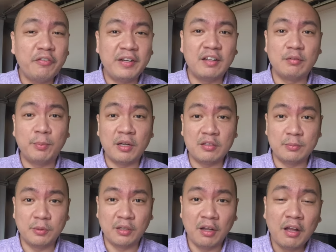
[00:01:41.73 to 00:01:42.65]
often as
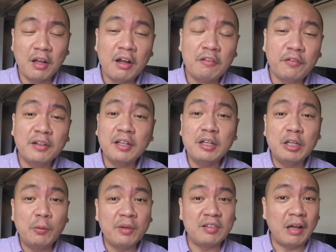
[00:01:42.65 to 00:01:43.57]
possible for the
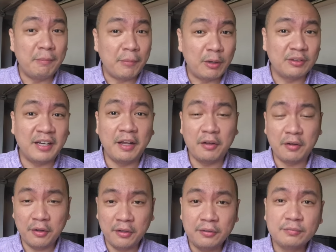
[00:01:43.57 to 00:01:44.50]
lowest amount that I
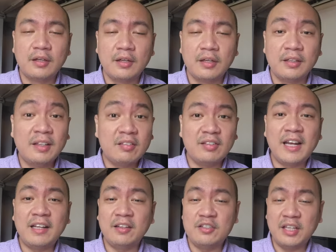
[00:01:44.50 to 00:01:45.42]
could. This
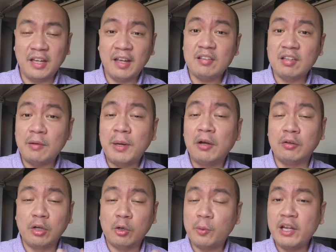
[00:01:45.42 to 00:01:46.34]
strategy is
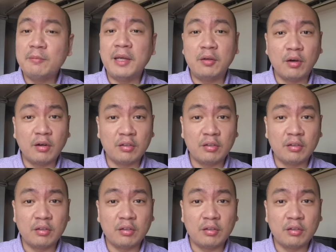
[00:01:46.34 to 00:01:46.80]
about lowering my